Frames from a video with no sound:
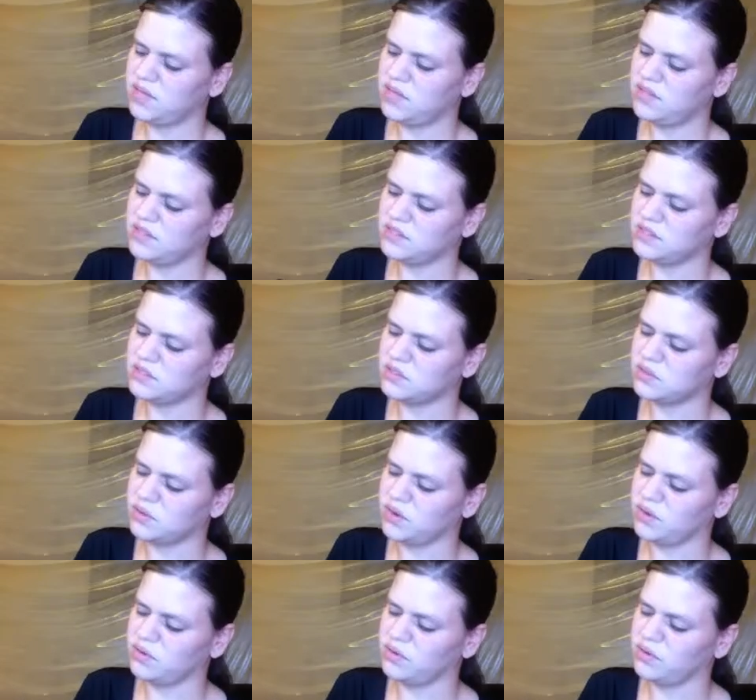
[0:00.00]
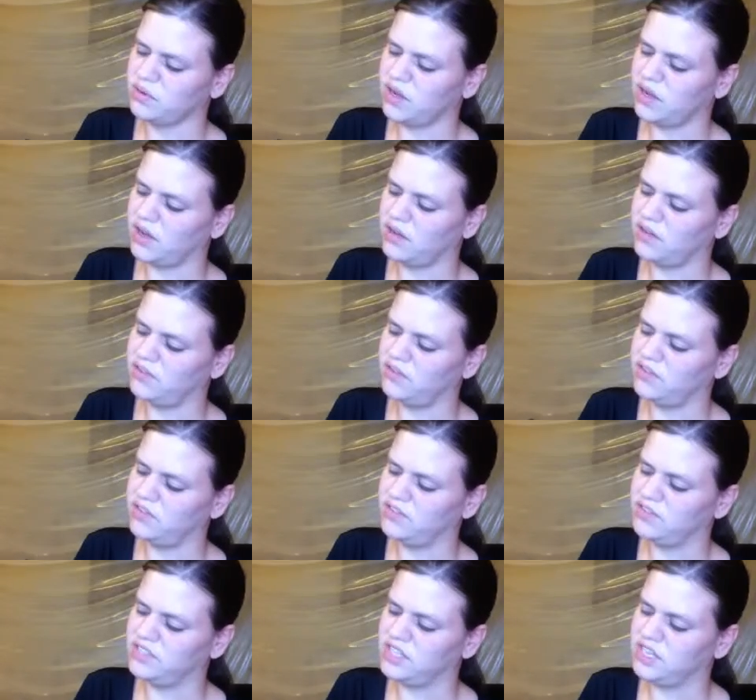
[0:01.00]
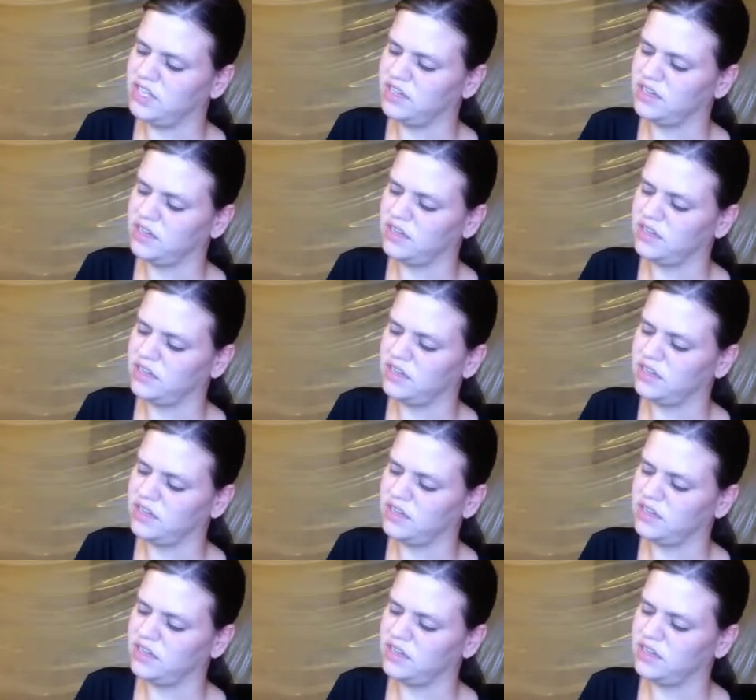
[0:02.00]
minus the square root of 15.